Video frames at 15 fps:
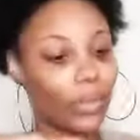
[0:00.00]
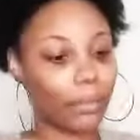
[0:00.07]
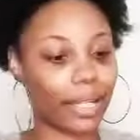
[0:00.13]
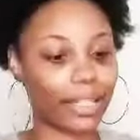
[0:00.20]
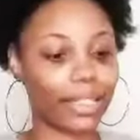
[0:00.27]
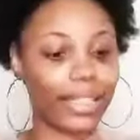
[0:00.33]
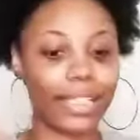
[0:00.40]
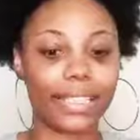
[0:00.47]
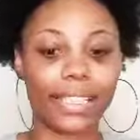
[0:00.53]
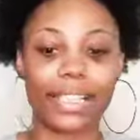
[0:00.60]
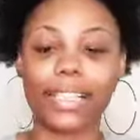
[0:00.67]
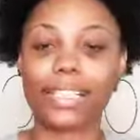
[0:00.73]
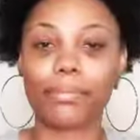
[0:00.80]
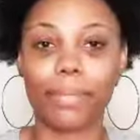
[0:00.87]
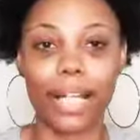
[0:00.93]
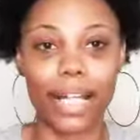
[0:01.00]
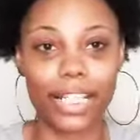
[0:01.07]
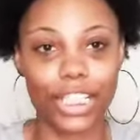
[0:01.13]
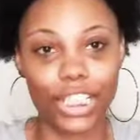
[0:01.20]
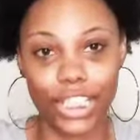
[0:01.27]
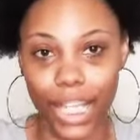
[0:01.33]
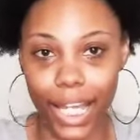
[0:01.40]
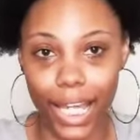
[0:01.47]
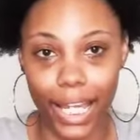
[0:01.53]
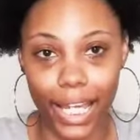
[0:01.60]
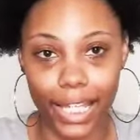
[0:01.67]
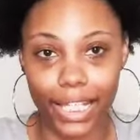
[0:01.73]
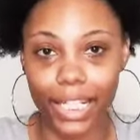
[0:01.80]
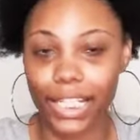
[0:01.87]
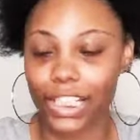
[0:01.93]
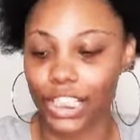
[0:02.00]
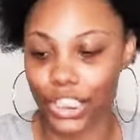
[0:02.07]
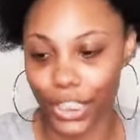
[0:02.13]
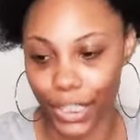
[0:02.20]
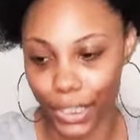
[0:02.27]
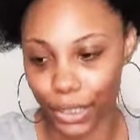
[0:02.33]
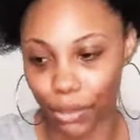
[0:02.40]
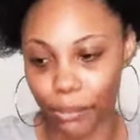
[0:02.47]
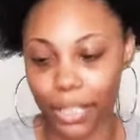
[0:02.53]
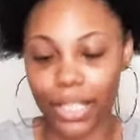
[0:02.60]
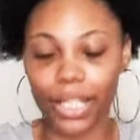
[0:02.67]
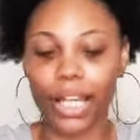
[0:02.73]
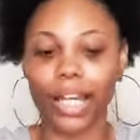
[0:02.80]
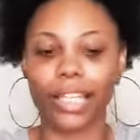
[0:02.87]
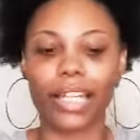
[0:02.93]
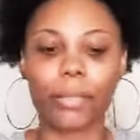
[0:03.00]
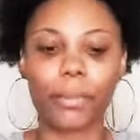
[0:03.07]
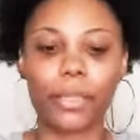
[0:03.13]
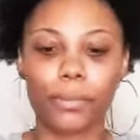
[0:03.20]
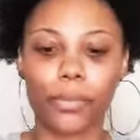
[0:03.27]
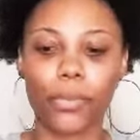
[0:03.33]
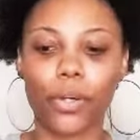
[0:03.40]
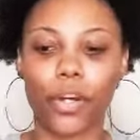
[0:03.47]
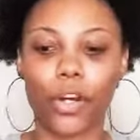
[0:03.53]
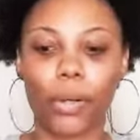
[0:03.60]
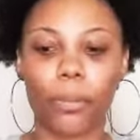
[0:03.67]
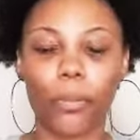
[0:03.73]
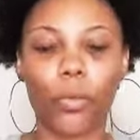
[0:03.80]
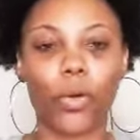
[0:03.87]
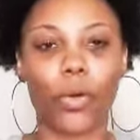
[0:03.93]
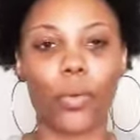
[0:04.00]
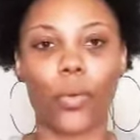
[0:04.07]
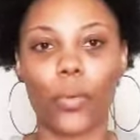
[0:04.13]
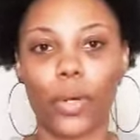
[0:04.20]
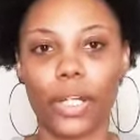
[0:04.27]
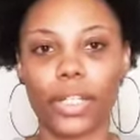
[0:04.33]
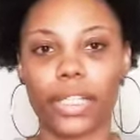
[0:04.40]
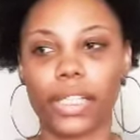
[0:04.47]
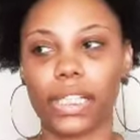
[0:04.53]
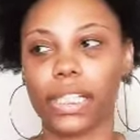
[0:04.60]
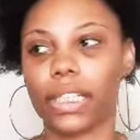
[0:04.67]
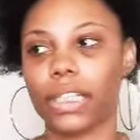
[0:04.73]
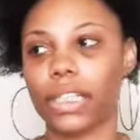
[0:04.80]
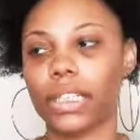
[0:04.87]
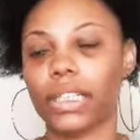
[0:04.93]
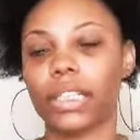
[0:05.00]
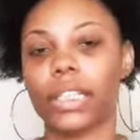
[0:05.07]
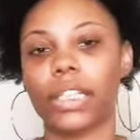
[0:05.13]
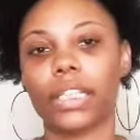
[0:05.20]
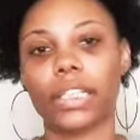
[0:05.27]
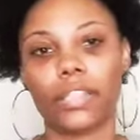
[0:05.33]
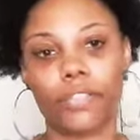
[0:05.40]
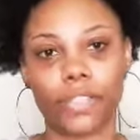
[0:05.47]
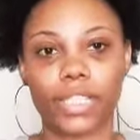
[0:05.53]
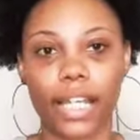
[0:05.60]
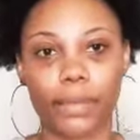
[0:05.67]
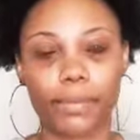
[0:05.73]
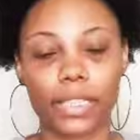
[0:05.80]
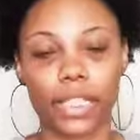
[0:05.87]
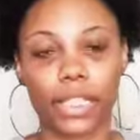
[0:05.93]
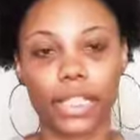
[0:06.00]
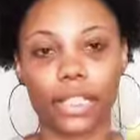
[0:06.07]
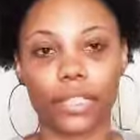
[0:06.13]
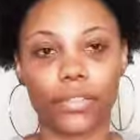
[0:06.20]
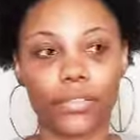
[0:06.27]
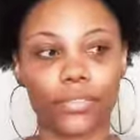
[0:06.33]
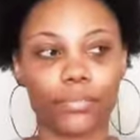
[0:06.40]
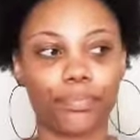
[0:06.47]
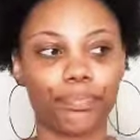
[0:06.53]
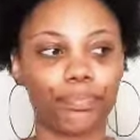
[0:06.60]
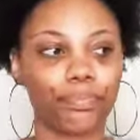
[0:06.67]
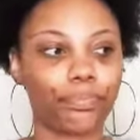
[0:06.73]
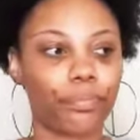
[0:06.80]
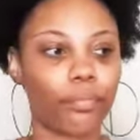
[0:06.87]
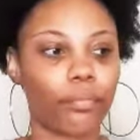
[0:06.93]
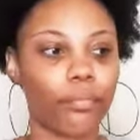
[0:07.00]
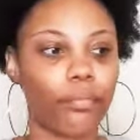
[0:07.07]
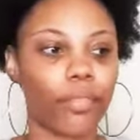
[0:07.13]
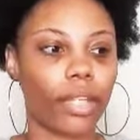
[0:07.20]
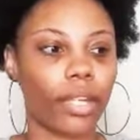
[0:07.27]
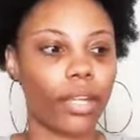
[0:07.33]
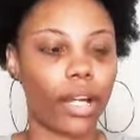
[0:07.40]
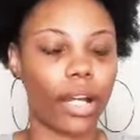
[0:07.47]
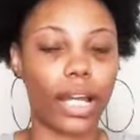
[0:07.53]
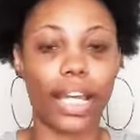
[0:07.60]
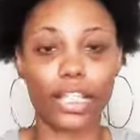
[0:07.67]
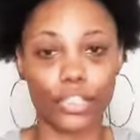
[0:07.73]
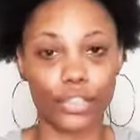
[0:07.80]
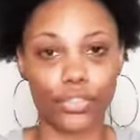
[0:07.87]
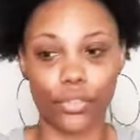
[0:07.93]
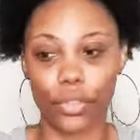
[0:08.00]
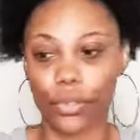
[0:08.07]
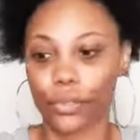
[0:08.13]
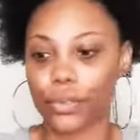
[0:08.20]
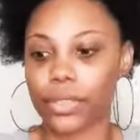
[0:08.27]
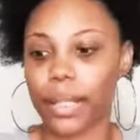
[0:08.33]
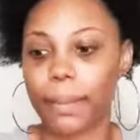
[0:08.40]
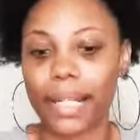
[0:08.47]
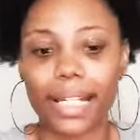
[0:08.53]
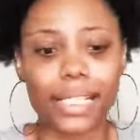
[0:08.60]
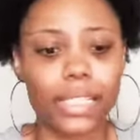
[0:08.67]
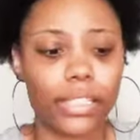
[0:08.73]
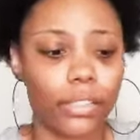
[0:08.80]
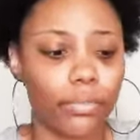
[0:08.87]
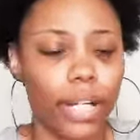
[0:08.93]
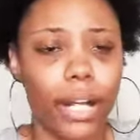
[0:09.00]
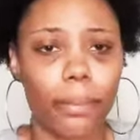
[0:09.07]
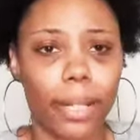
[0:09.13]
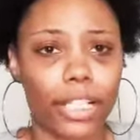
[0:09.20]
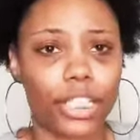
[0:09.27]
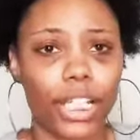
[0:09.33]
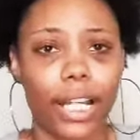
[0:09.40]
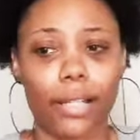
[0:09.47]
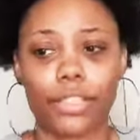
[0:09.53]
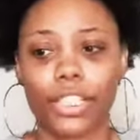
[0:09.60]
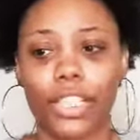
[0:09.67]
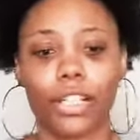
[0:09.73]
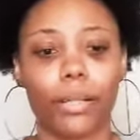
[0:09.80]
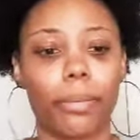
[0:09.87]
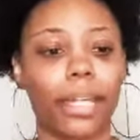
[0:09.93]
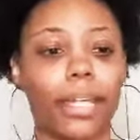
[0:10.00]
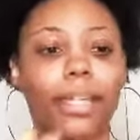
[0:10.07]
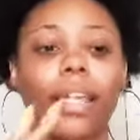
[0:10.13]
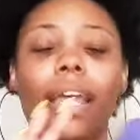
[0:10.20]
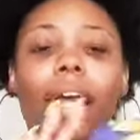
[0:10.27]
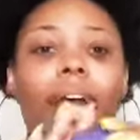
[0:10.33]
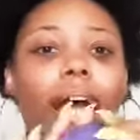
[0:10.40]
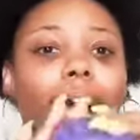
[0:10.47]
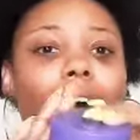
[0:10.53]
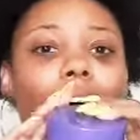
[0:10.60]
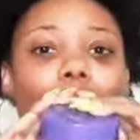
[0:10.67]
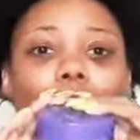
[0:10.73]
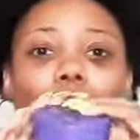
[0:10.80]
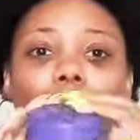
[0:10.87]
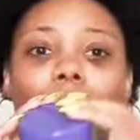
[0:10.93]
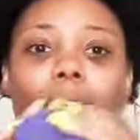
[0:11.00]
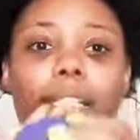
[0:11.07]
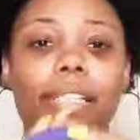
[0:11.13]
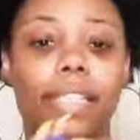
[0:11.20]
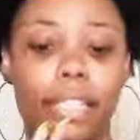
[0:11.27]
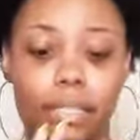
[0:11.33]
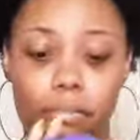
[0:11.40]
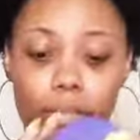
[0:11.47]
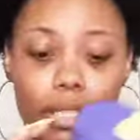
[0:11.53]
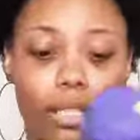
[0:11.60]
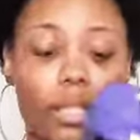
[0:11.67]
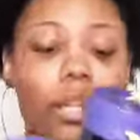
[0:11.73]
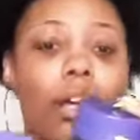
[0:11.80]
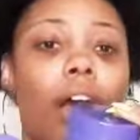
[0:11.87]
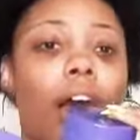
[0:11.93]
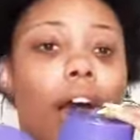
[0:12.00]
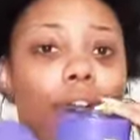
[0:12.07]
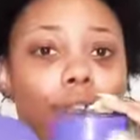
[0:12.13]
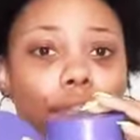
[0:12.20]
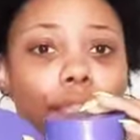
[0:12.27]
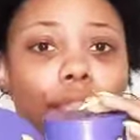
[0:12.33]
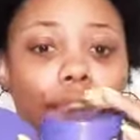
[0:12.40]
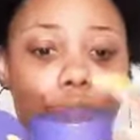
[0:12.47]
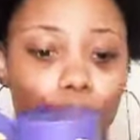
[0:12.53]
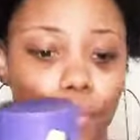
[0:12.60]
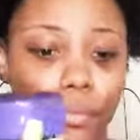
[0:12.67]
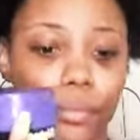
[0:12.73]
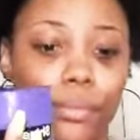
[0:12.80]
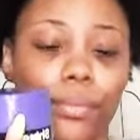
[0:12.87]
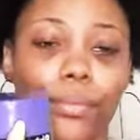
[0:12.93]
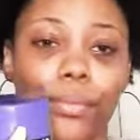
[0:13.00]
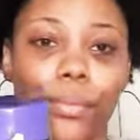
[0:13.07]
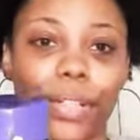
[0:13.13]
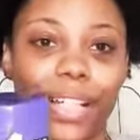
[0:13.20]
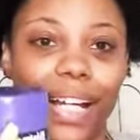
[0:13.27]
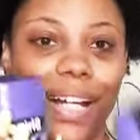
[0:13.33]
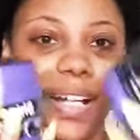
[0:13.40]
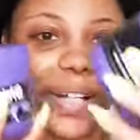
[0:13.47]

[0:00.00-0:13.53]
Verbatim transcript: on my list is my Shine Jam. A lot of people are more on the different types of uh, edge controls, but I still rock my Shine Jam and I always get me a few when I